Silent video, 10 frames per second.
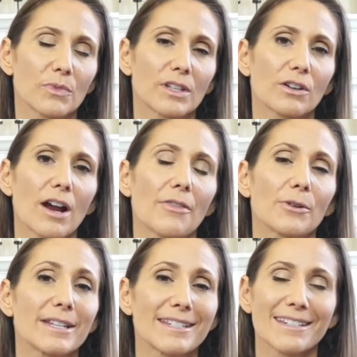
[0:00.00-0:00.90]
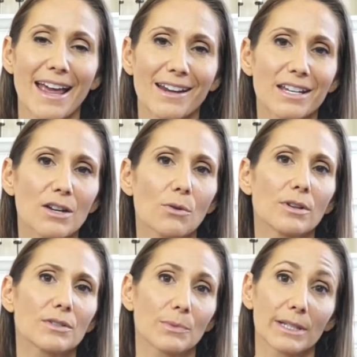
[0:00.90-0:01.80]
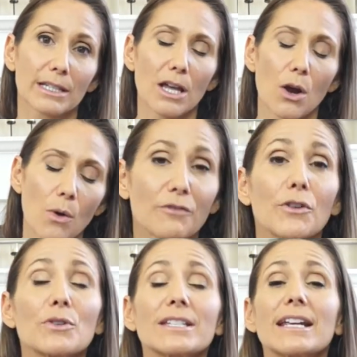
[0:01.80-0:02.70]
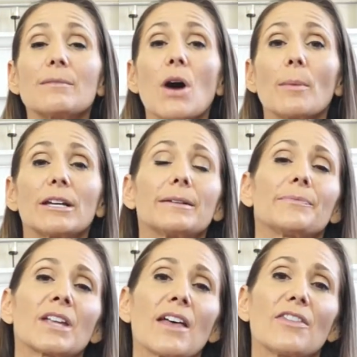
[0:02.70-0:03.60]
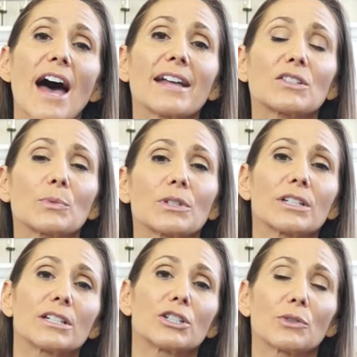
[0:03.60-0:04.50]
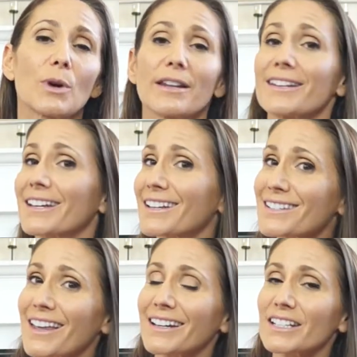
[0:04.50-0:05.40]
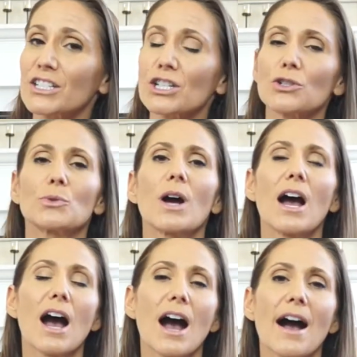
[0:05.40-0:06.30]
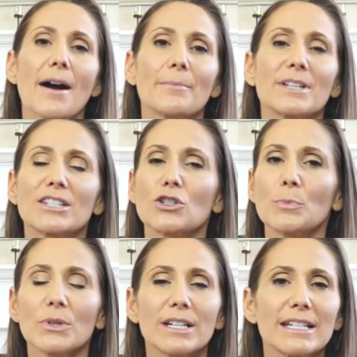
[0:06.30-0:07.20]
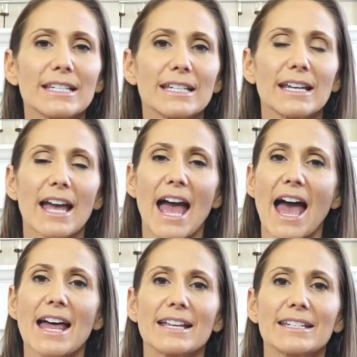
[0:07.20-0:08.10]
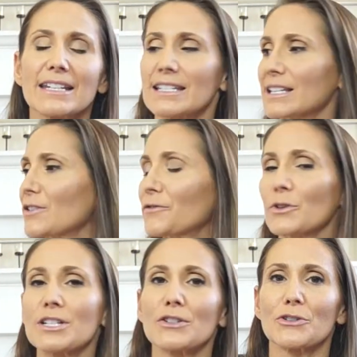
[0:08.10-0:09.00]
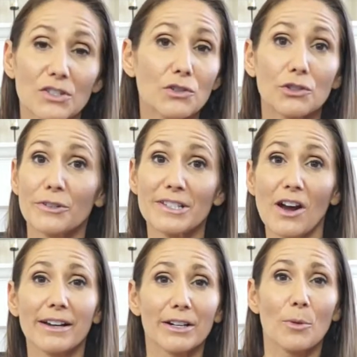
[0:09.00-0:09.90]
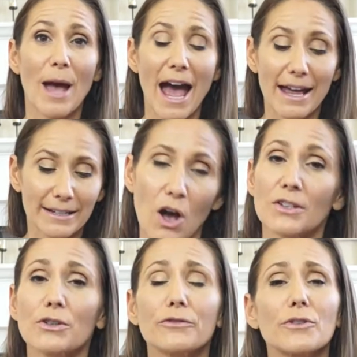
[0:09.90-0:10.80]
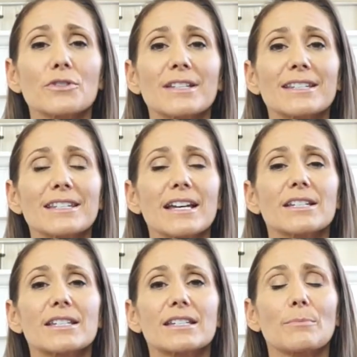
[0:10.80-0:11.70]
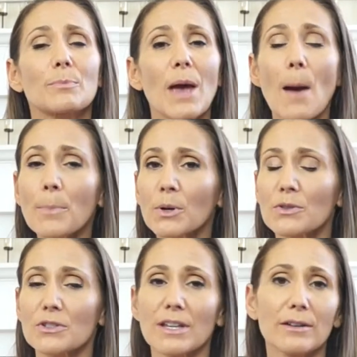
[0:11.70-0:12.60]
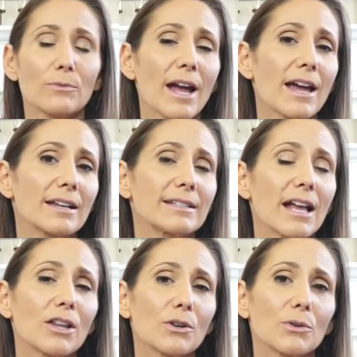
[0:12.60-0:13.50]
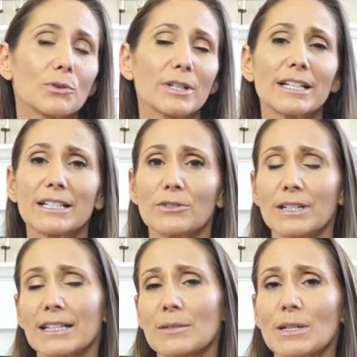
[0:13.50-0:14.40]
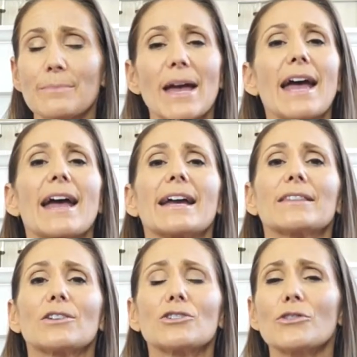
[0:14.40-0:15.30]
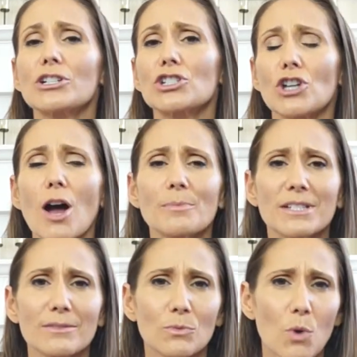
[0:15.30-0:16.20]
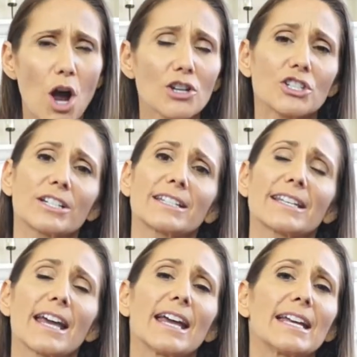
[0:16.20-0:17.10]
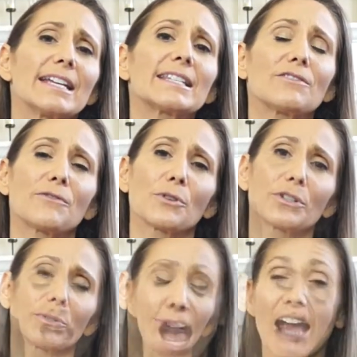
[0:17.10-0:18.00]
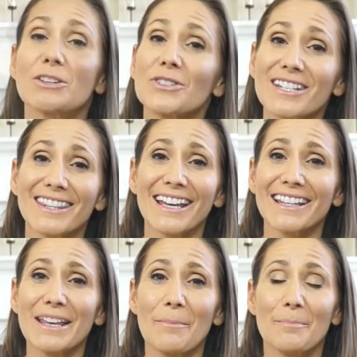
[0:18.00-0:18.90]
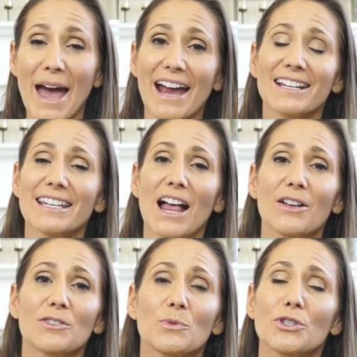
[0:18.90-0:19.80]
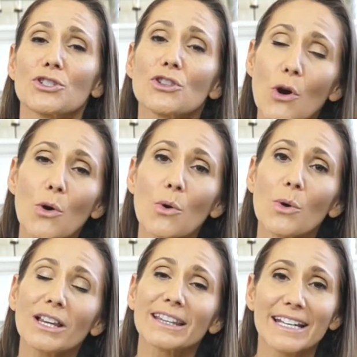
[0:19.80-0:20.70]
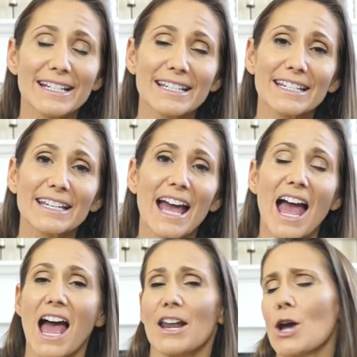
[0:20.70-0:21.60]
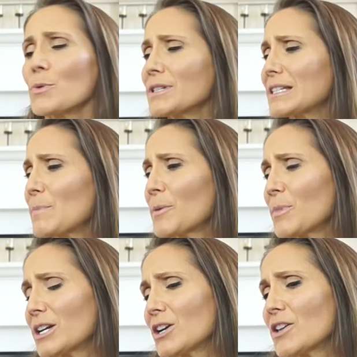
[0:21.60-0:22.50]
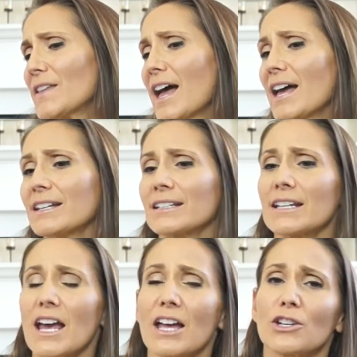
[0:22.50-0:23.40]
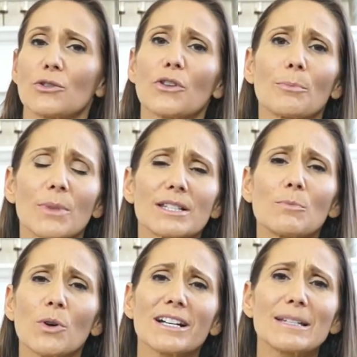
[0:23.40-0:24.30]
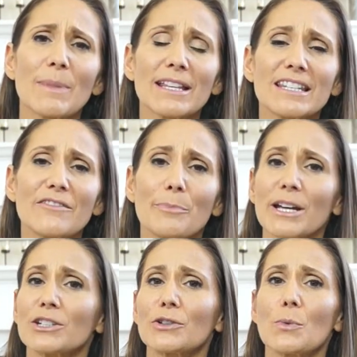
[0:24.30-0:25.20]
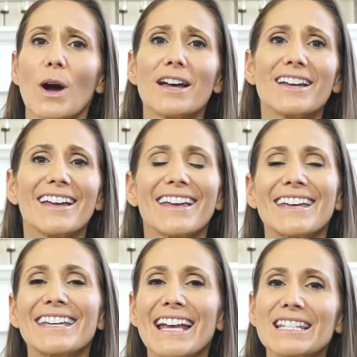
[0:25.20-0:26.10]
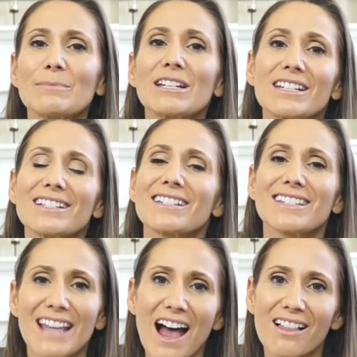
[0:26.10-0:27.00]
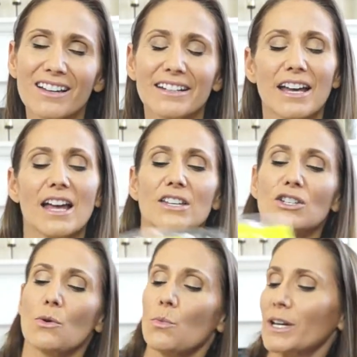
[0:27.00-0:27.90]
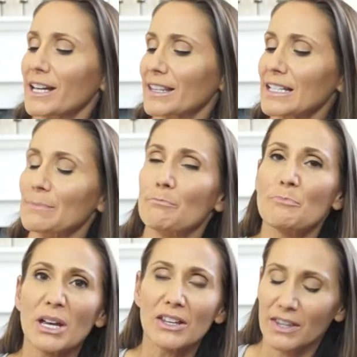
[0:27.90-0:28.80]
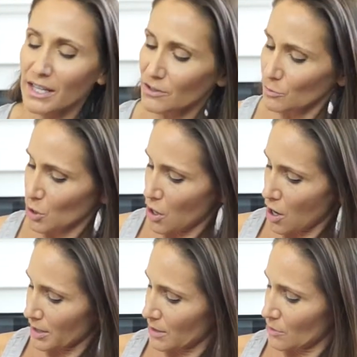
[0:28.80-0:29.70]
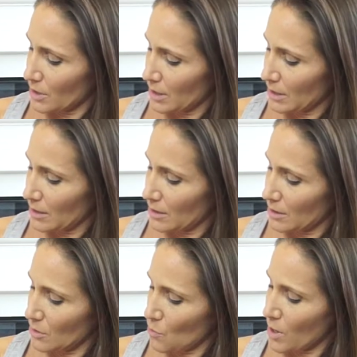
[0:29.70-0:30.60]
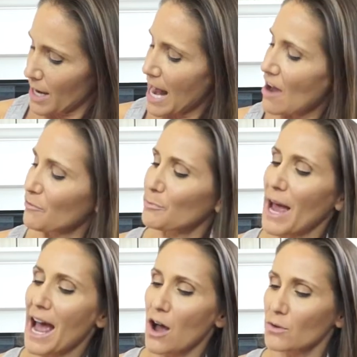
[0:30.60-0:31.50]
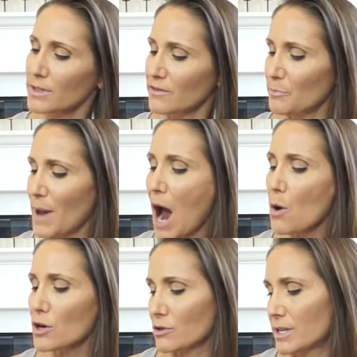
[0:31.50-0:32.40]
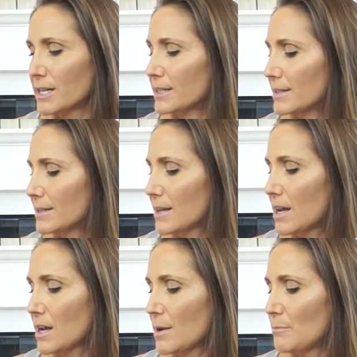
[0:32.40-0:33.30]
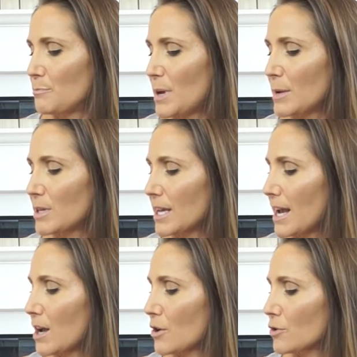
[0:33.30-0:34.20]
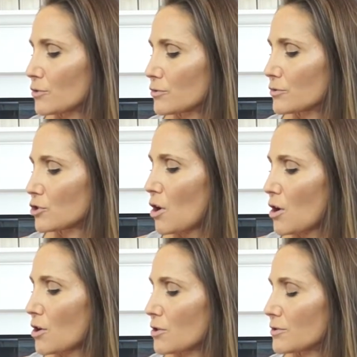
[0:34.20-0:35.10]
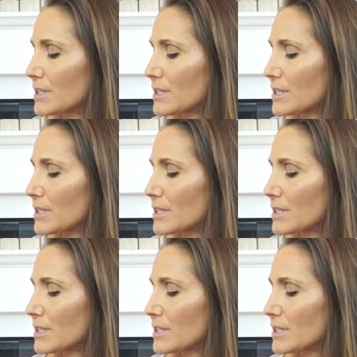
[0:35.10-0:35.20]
either isn't any or it's really low. Frozen edamame, that's a really good one. The kids like it too. It's super easy, and it's in the freezer, so you know it's not going to go bad. Also frozen sliced peppers, like red, yellow, green, you can get them in a bag, and they're already chopped and washed, and it's easy for you. I used to think that bag salads were so lazy, and I wouldn't spend money on that, and you know, it's more expensive, but you know what? It gets me to eat salad. So we get these big things from Costco. This is 1.5 pounds of power greens, baby kale, chard,